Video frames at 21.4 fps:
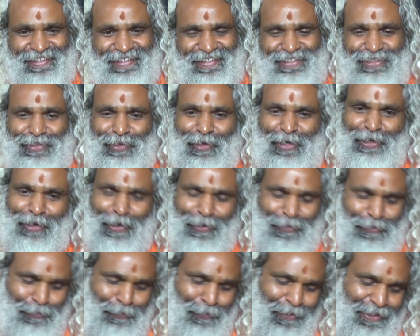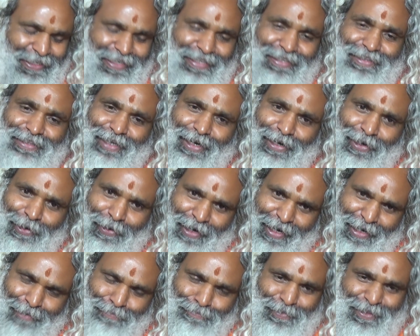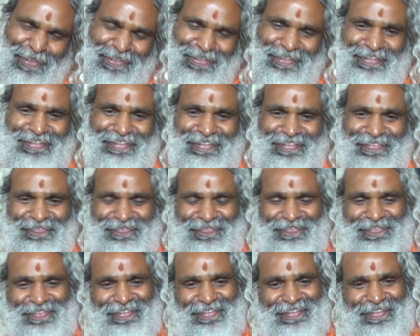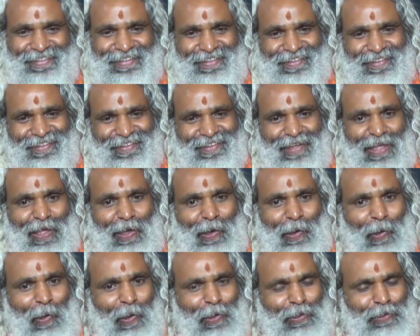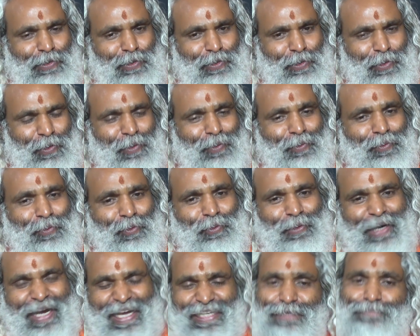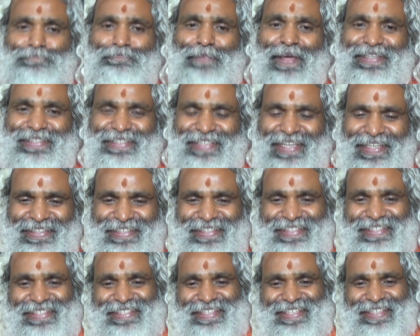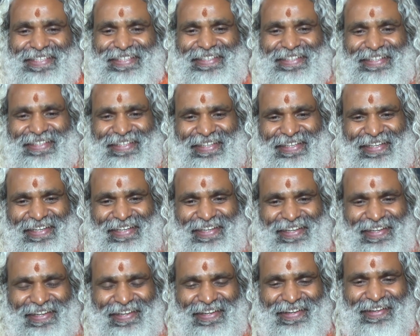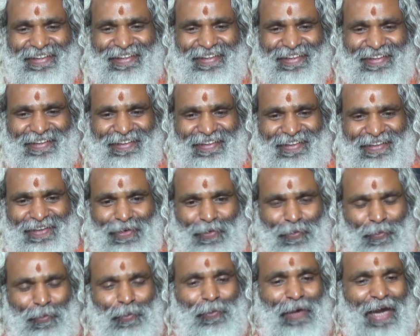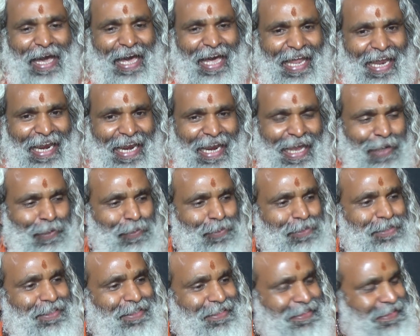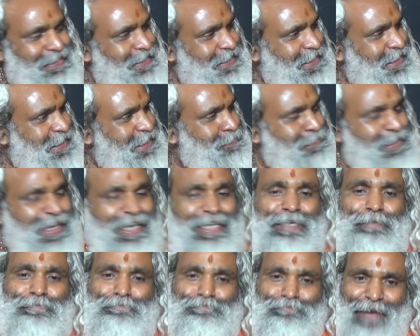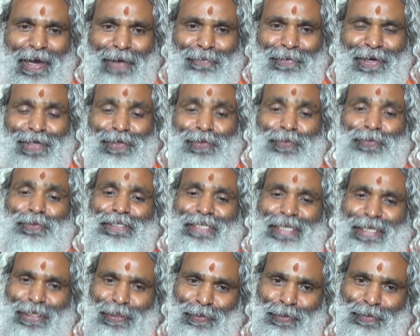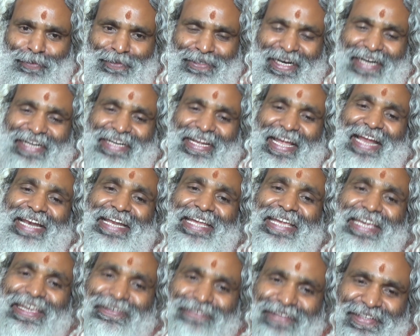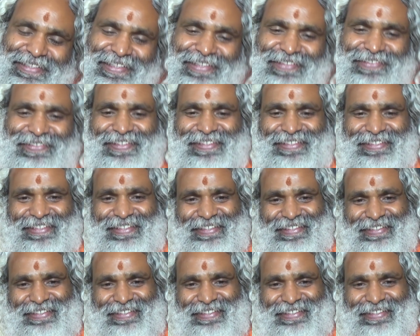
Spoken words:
So not only the learned person, also who has patience, who allows the discriminative power to take over at any given situation.